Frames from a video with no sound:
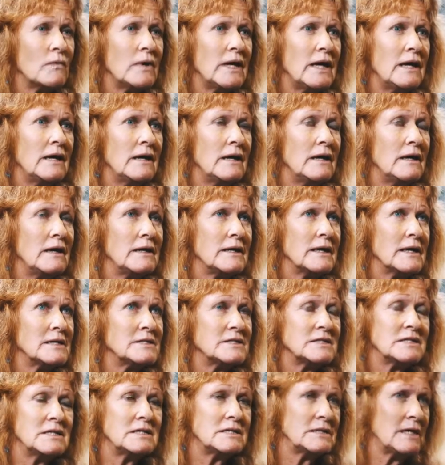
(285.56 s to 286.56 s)
We
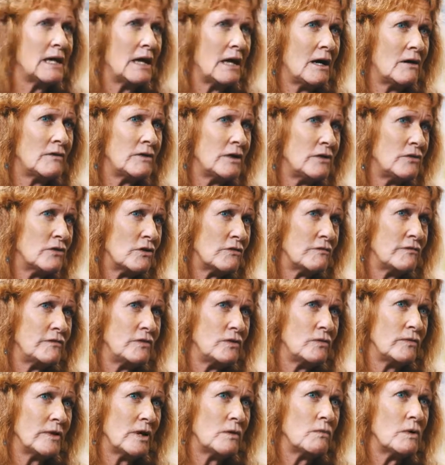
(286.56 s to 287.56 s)
can sit down and not
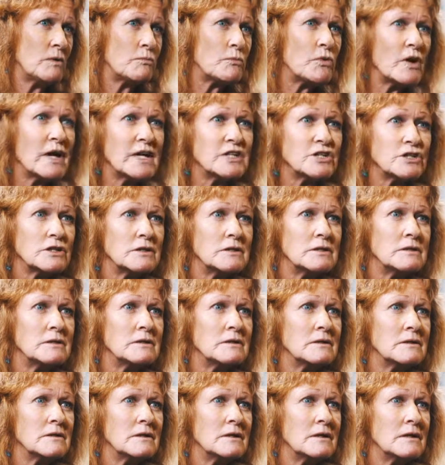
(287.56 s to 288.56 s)
feel that we're
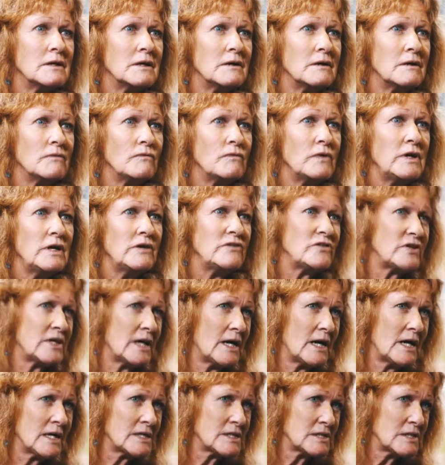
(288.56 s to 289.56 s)
pressured with
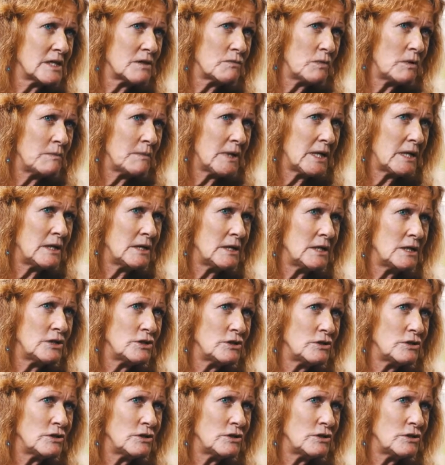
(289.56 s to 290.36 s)
tasks that we may need